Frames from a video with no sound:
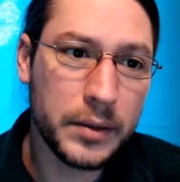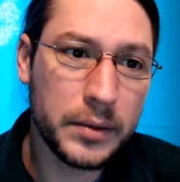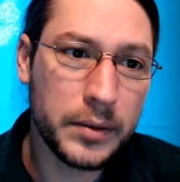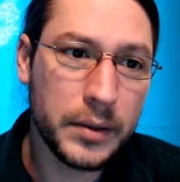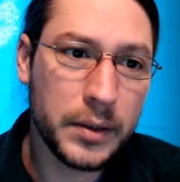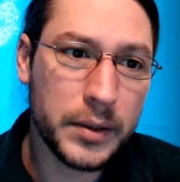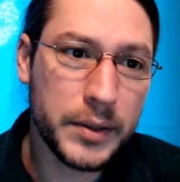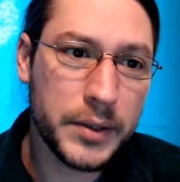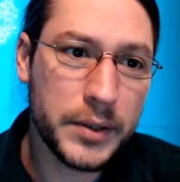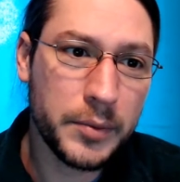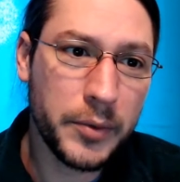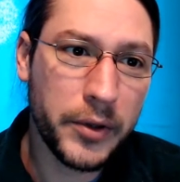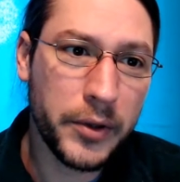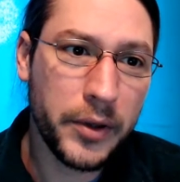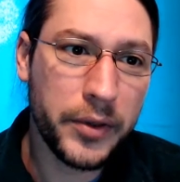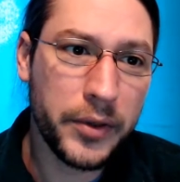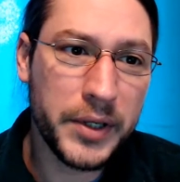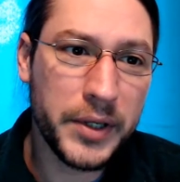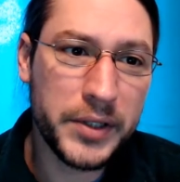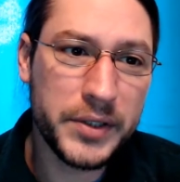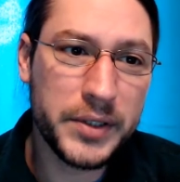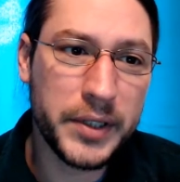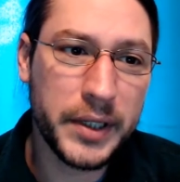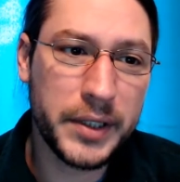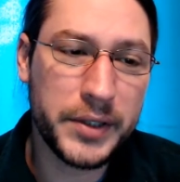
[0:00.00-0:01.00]
other
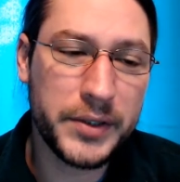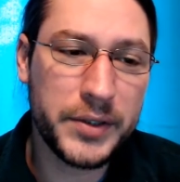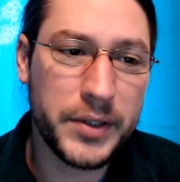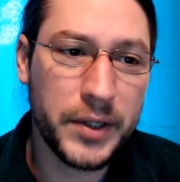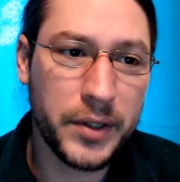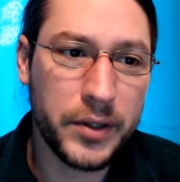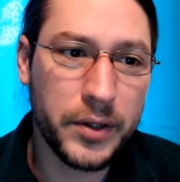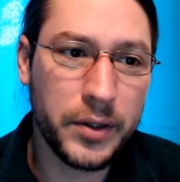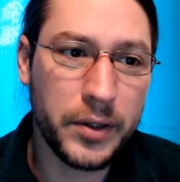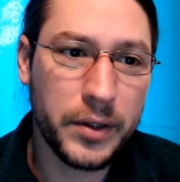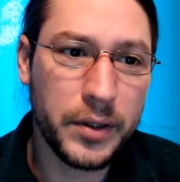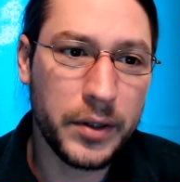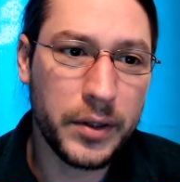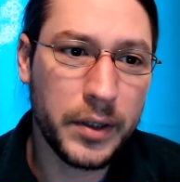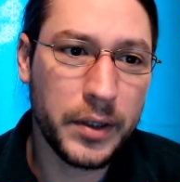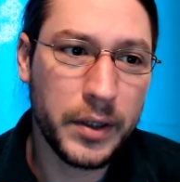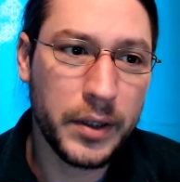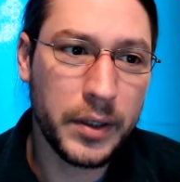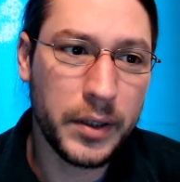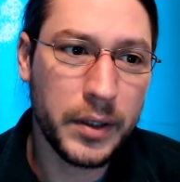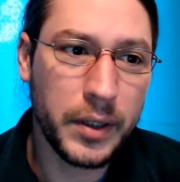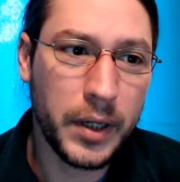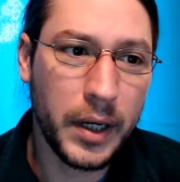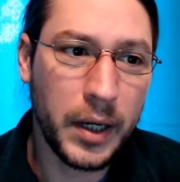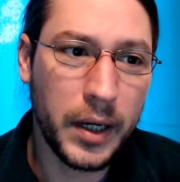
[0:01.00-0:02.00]
things to consider,
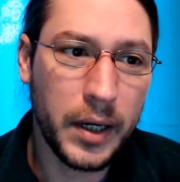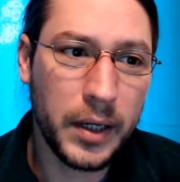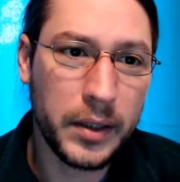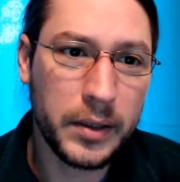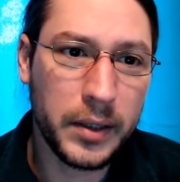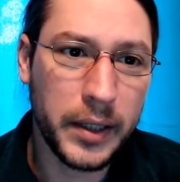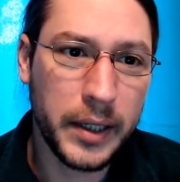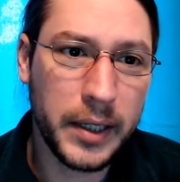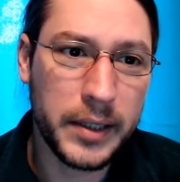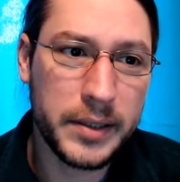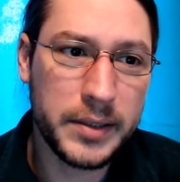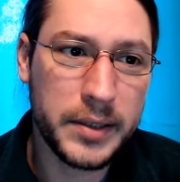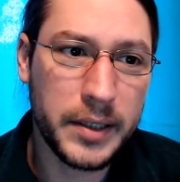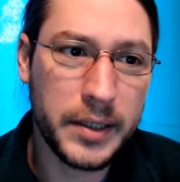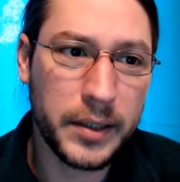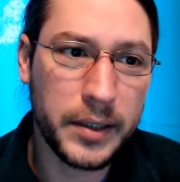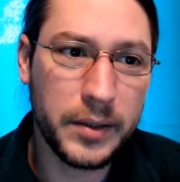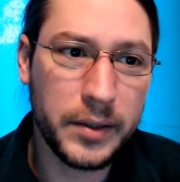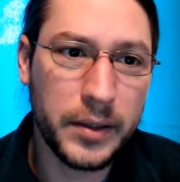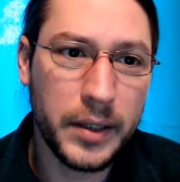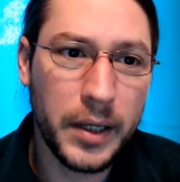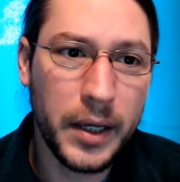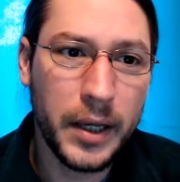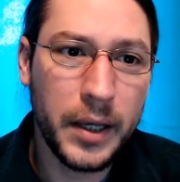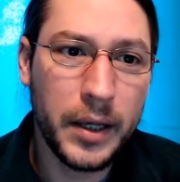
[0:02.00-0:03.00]
like I said,
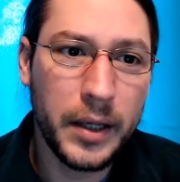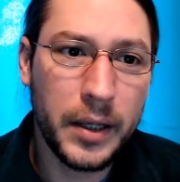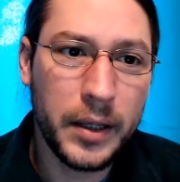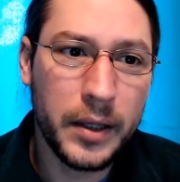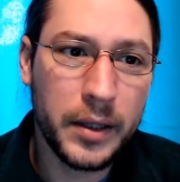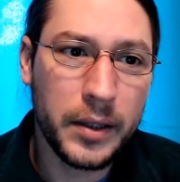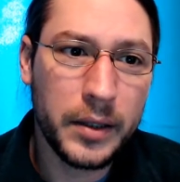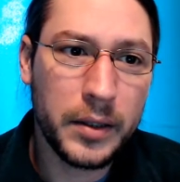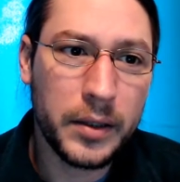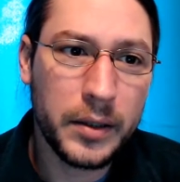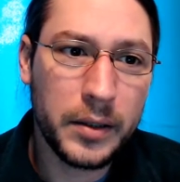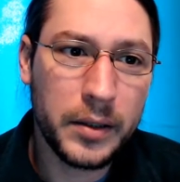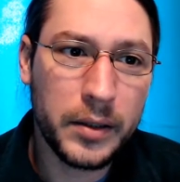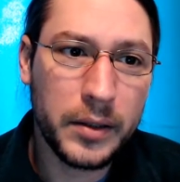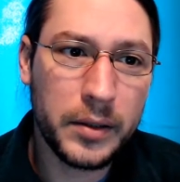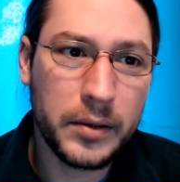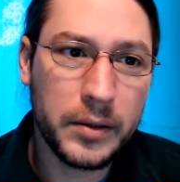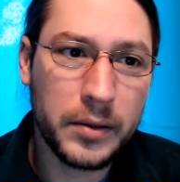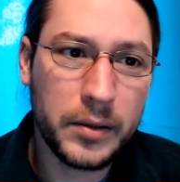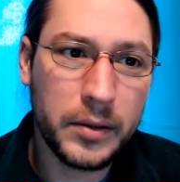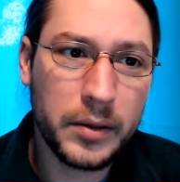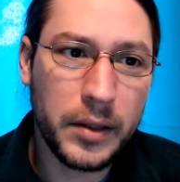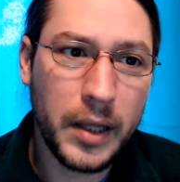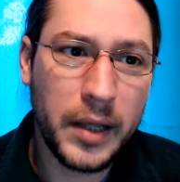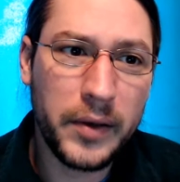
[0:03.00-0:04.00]

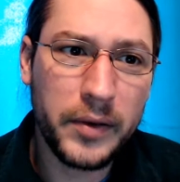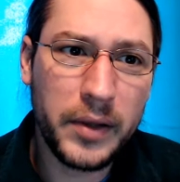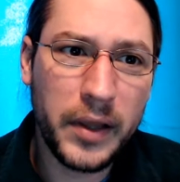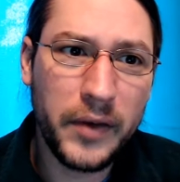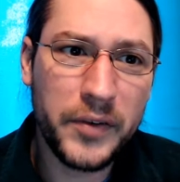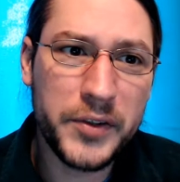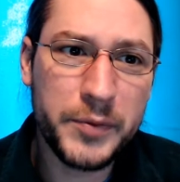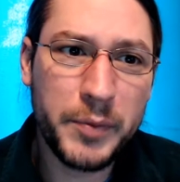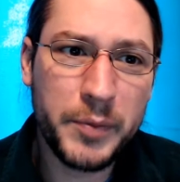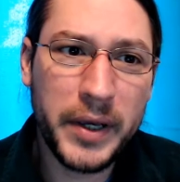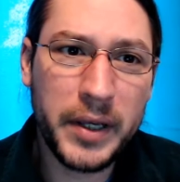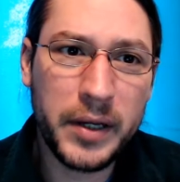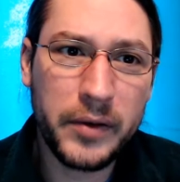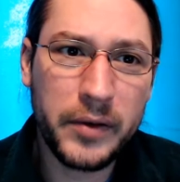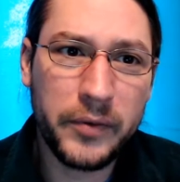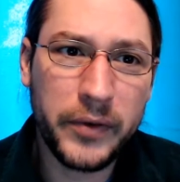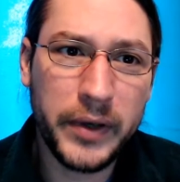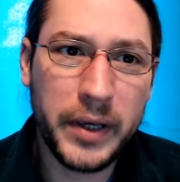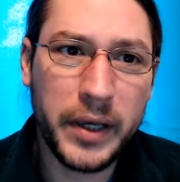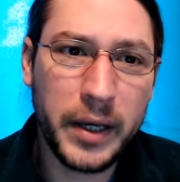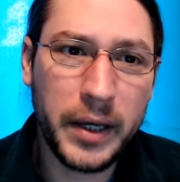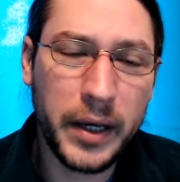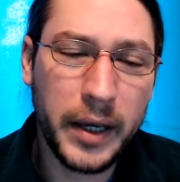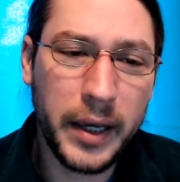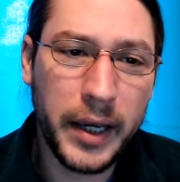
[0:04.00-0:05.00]
Lifespan of a
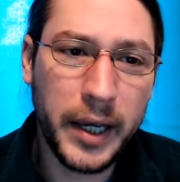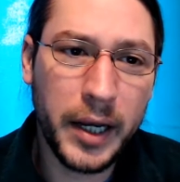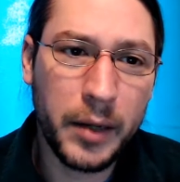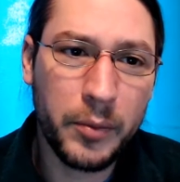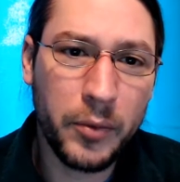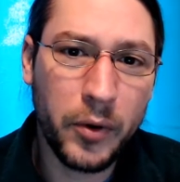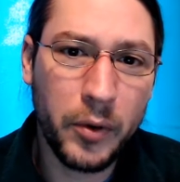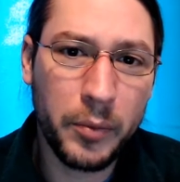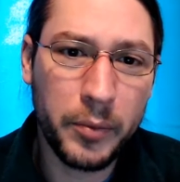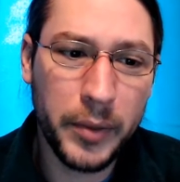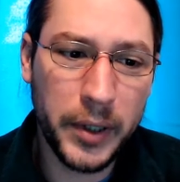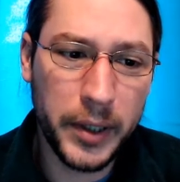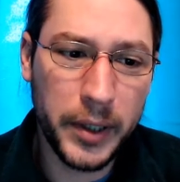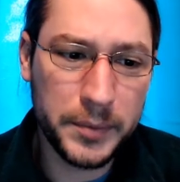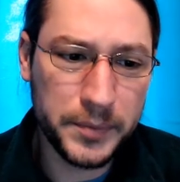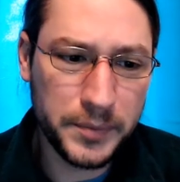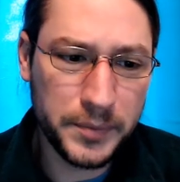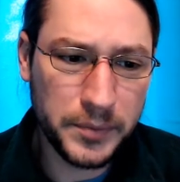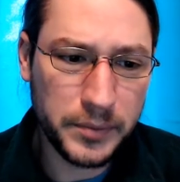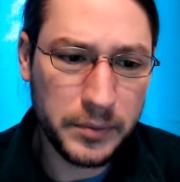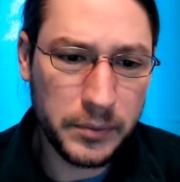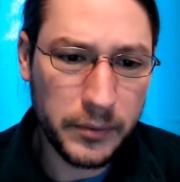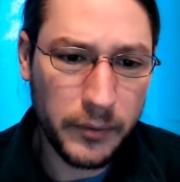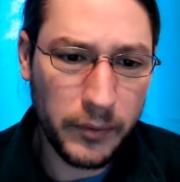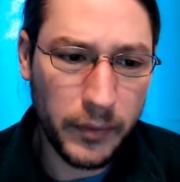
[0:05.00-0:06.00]
animal, but
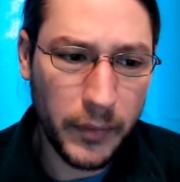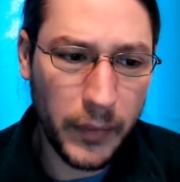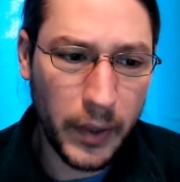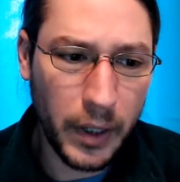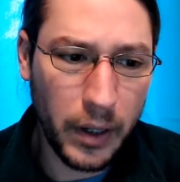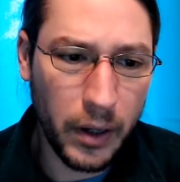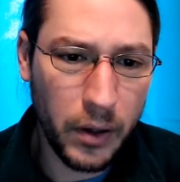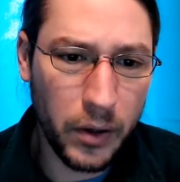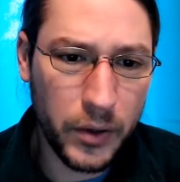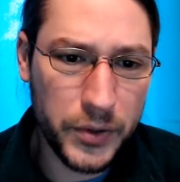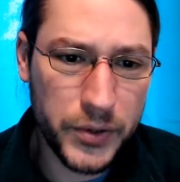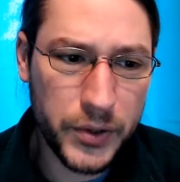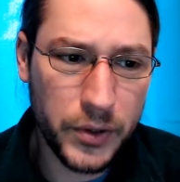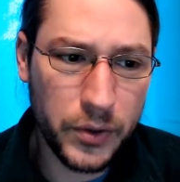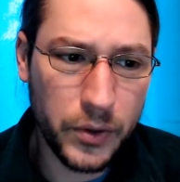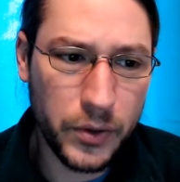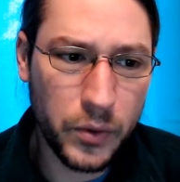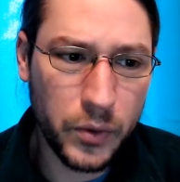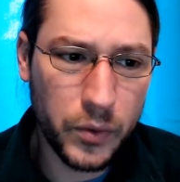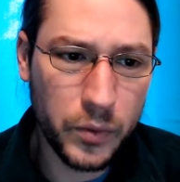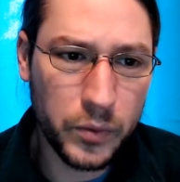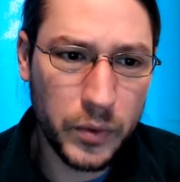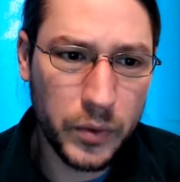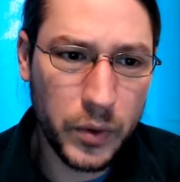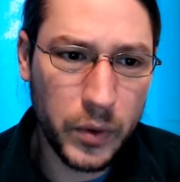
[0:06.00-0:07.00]

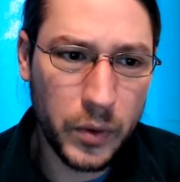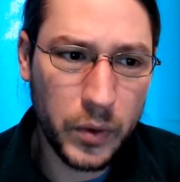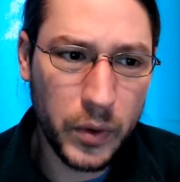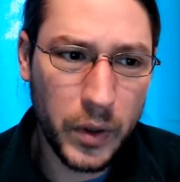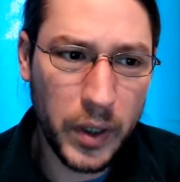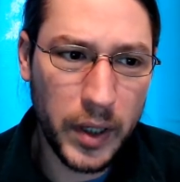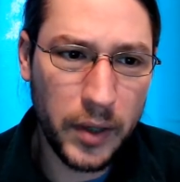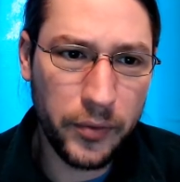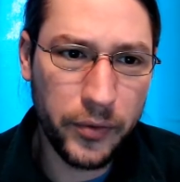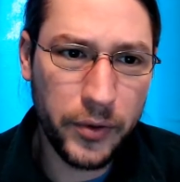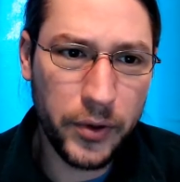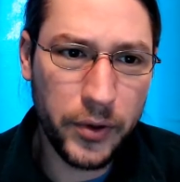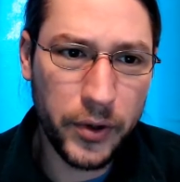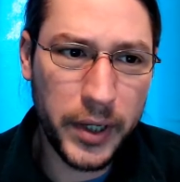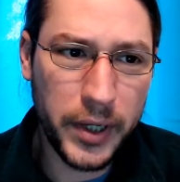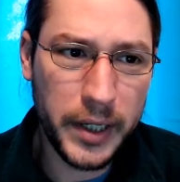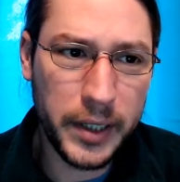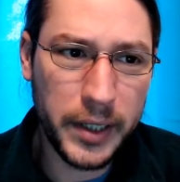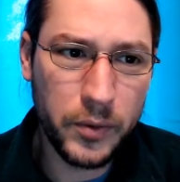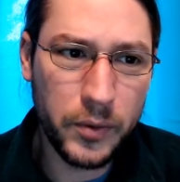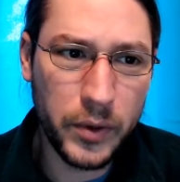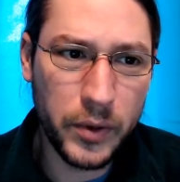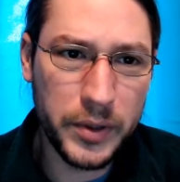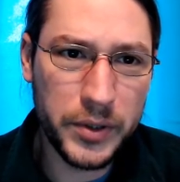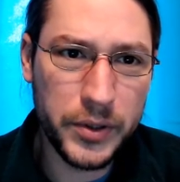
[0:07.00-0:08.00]
also if you're
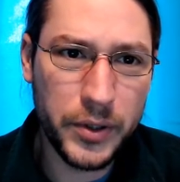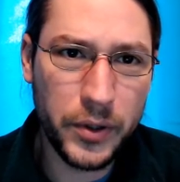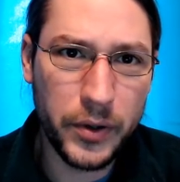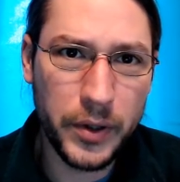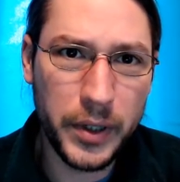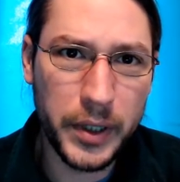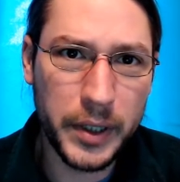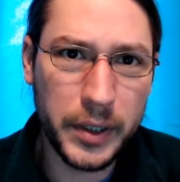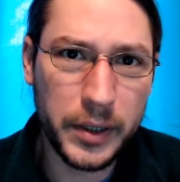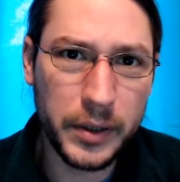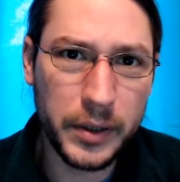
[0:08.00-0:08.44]
getting one during